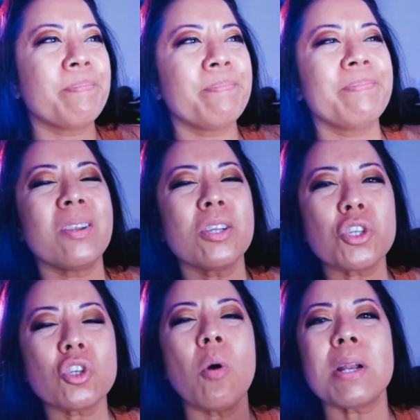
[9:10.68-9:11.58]
There's
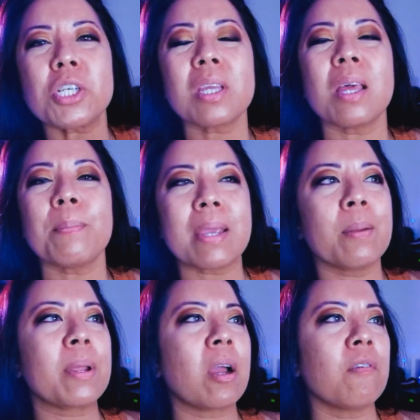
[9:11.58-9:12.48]
so much that can
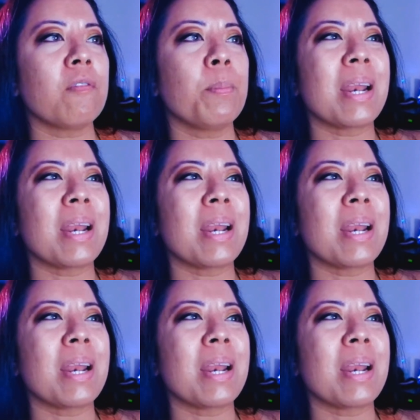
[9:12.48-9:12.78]
be covered, but it